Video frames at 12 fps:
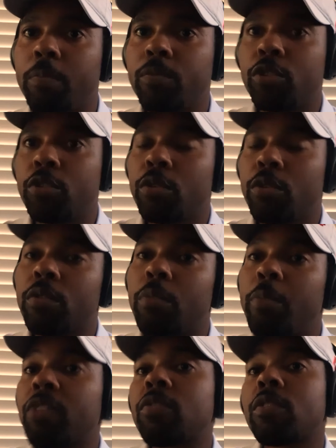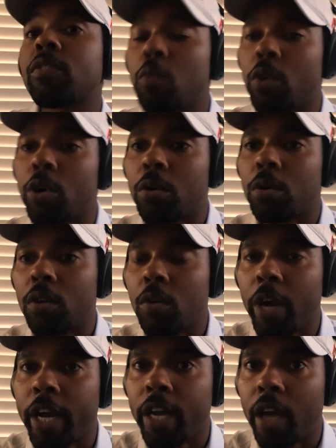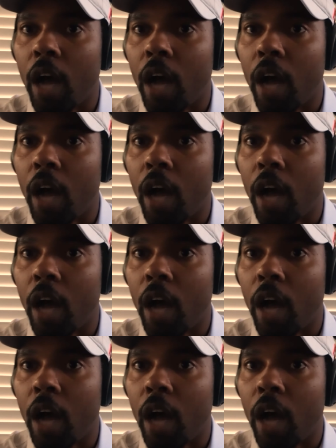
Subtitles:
to the best in the world, right?